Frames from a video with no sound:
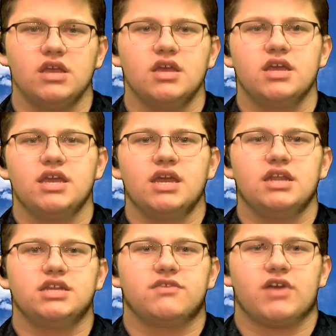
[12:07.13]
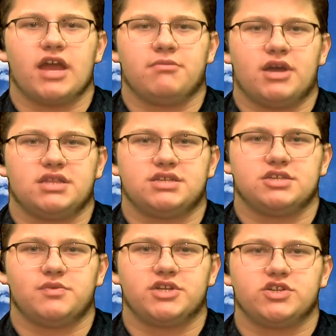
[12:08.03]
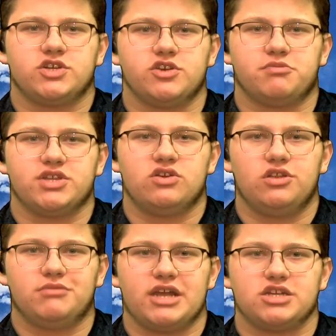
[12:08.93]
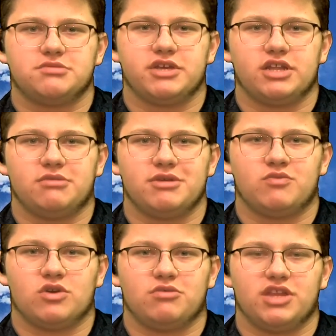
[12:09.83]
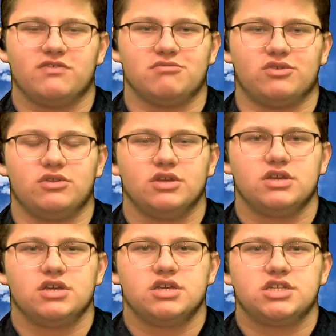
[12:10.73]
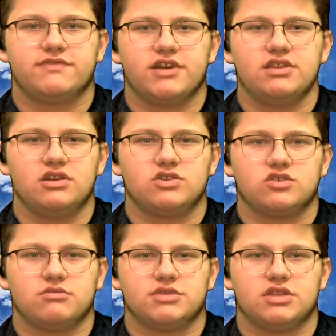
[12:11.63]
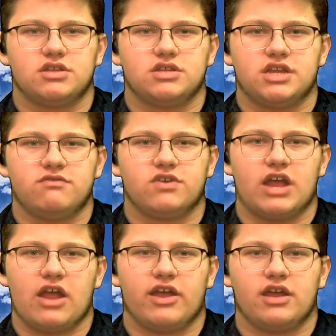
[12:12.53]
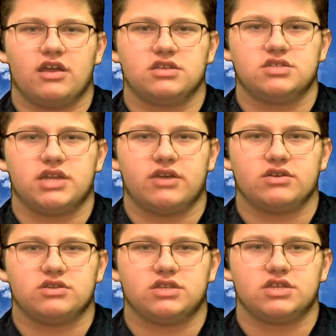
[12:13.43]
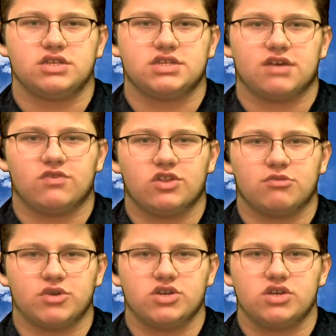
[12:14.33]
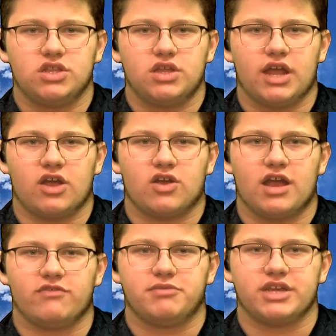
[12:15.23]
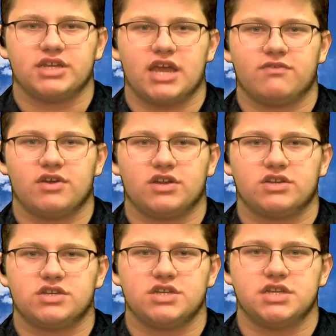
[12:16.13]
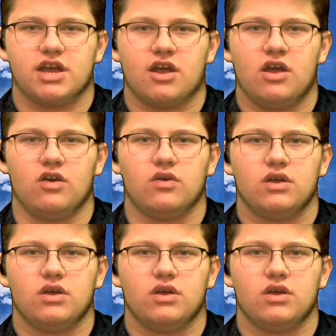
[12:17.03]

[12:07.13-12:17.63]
He had a different hypothesis, which, truth be told, might just be a little bit more believable. Severe thunderstorms in the Denver area on Sunday resulted in several commercial aircraft being diverted to DRO.